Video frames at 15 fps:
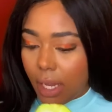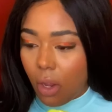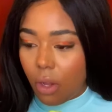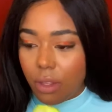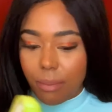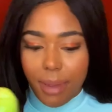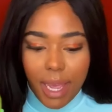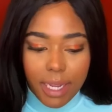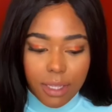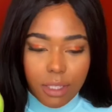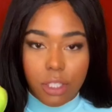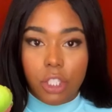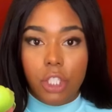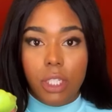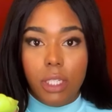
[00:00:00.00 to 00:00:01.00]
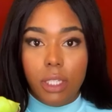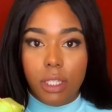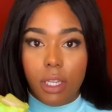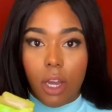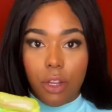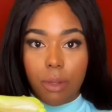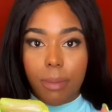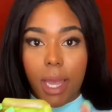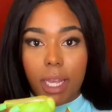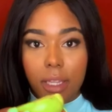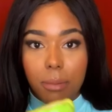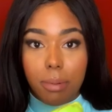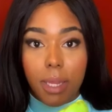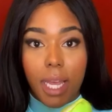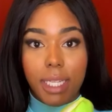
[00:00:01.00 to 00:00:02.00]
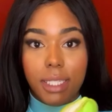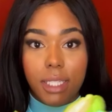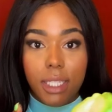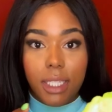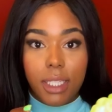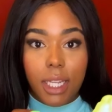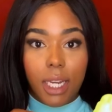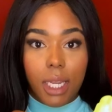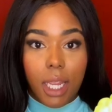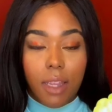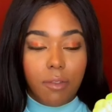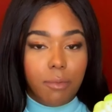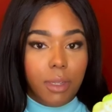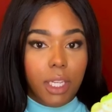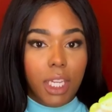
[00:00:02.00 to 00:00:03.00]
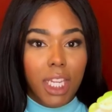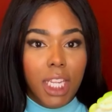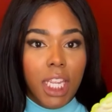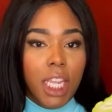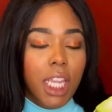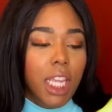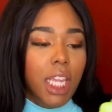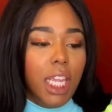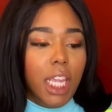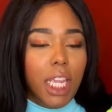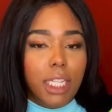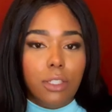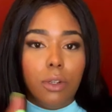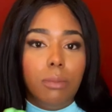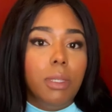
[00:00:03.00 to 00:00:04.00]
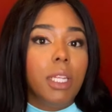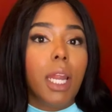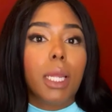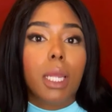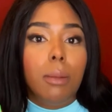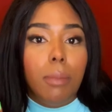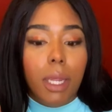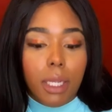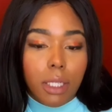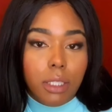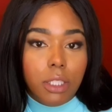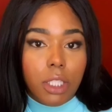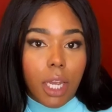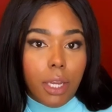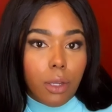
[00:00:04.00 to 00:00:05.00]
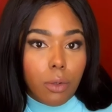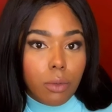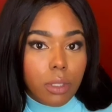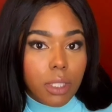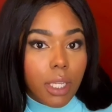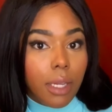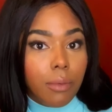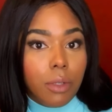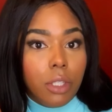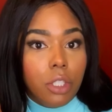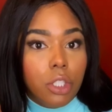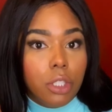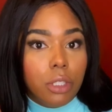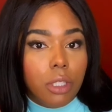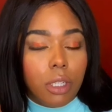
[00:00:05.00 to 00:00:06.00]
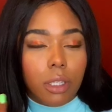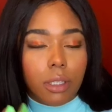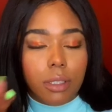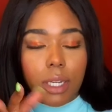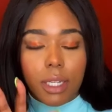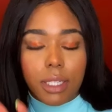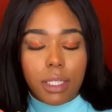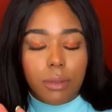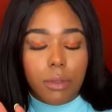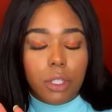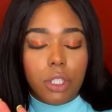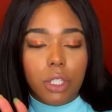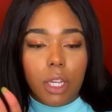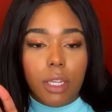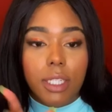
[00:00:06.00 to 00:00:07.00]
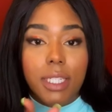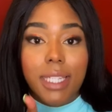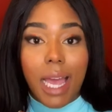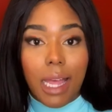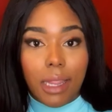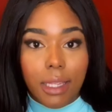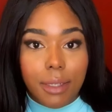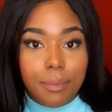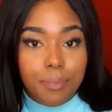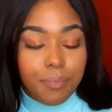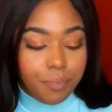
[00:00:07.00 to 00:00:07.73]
on the back of the sheet, on the back of the plastic that it gave me, it told me that I can make a chayote sandwich, or not a sandwich, a salad.